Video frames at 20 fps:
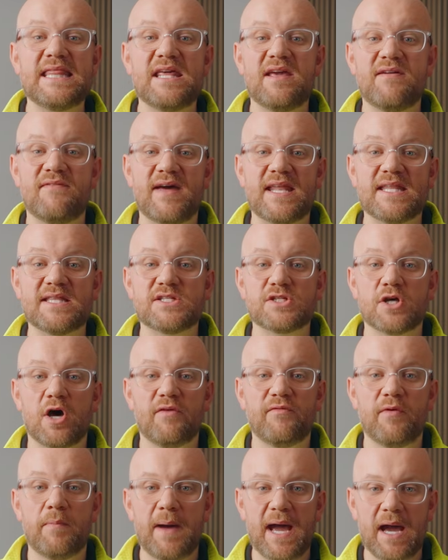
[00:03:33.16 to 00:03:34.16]
the event
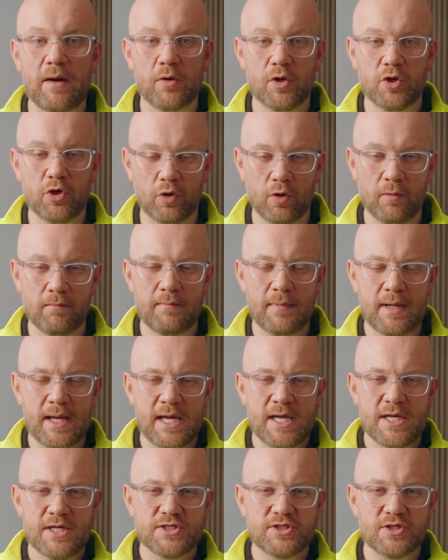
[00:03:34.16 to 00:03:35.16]
of a power cut.
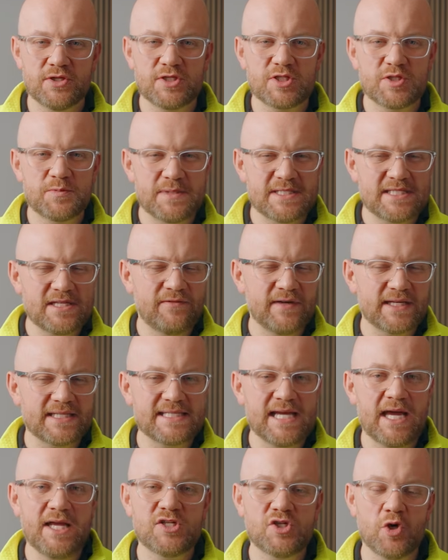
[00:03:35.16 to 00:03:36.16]
So there's specific
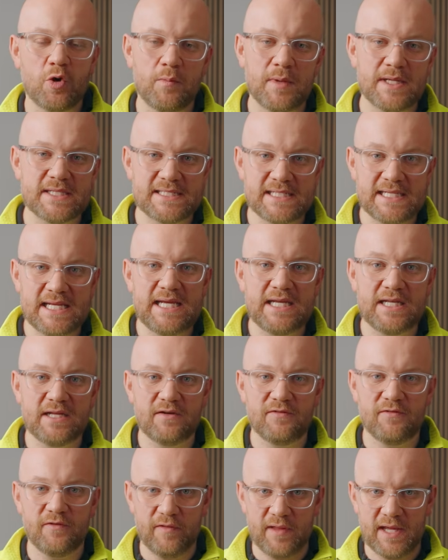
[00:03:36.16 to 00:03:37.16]
setup that's
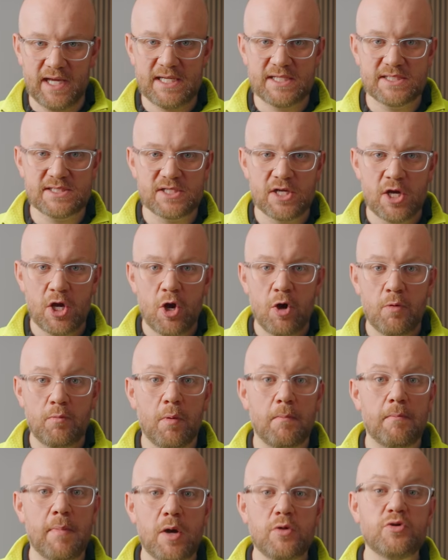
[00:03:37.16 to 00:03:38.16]
needed for this,
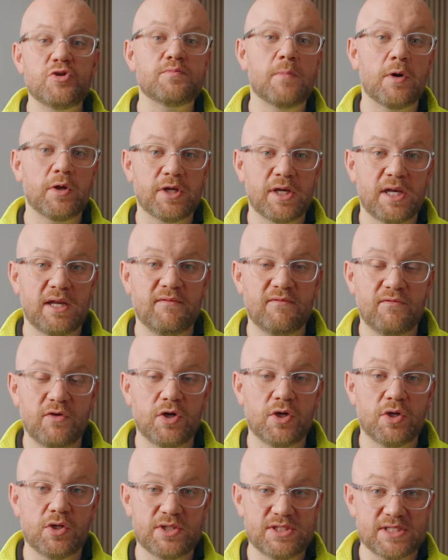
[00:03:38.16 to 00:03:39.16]
but most modern
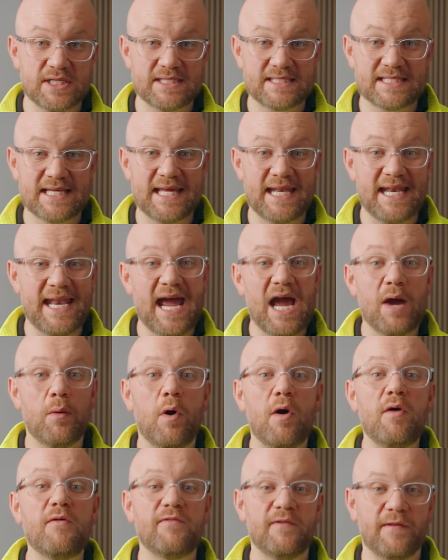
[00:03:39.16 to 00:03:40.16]
inverters can now
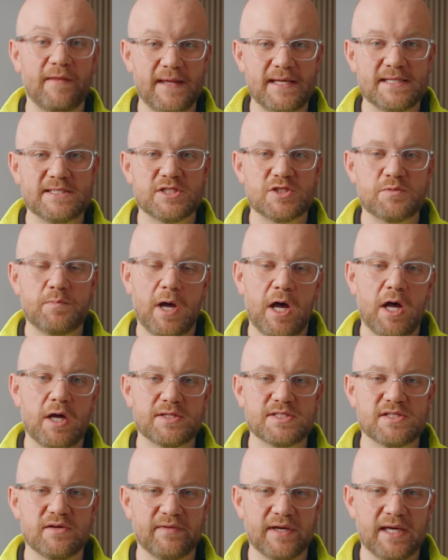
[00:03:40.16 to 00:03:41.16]
offer this as
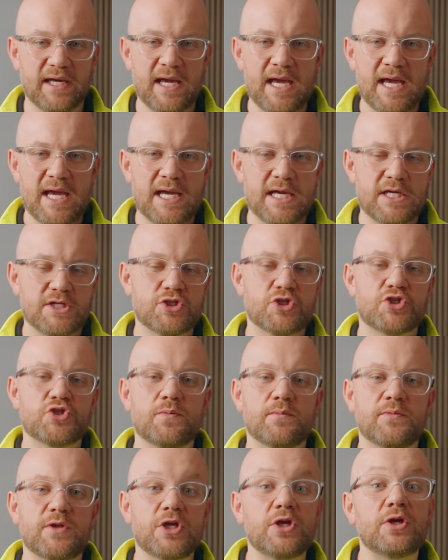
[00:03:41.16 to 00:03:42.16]
part of it. It's just
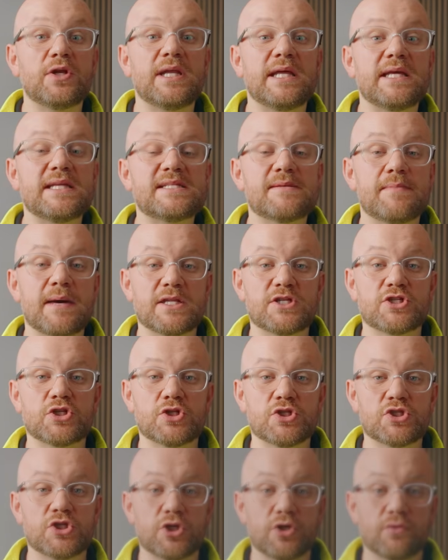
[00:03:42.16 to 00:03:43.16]
something you'd need to
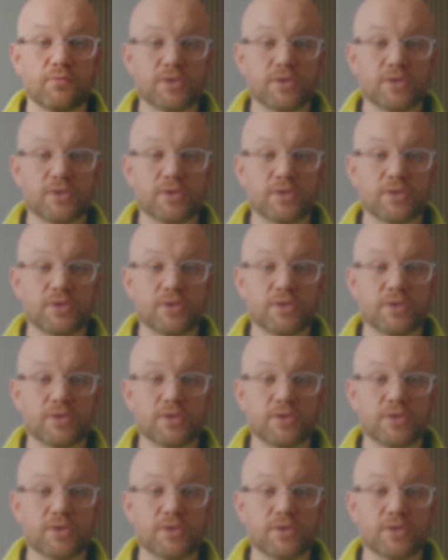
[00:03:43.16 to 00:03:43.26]
mention to your